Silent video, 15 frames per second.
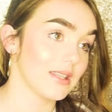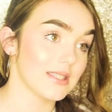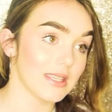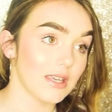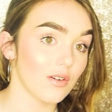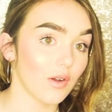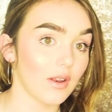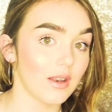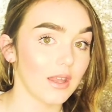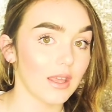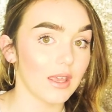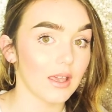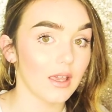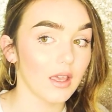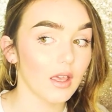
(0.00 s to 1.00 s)
the sea or
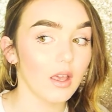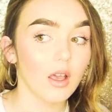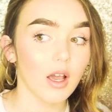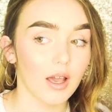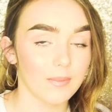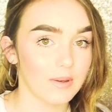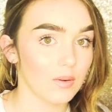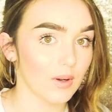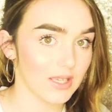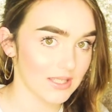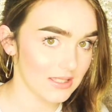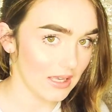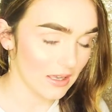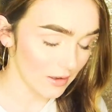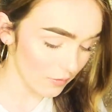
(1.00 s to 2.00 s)
anything, I'll be quite
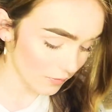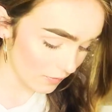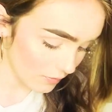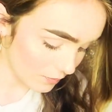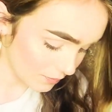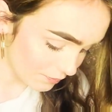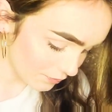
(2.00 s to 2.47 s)
safe.